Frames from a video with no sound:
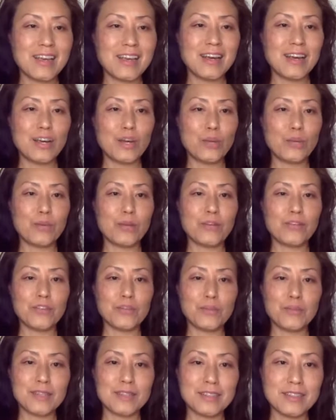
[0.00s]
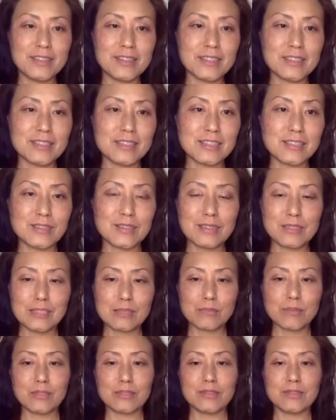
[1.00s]
I hope everybody gets to
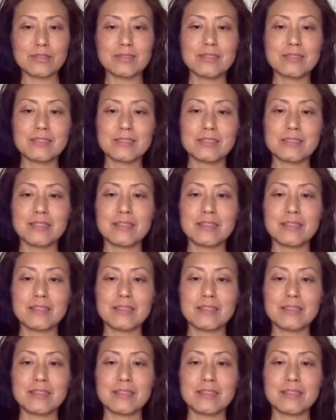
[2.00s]
experience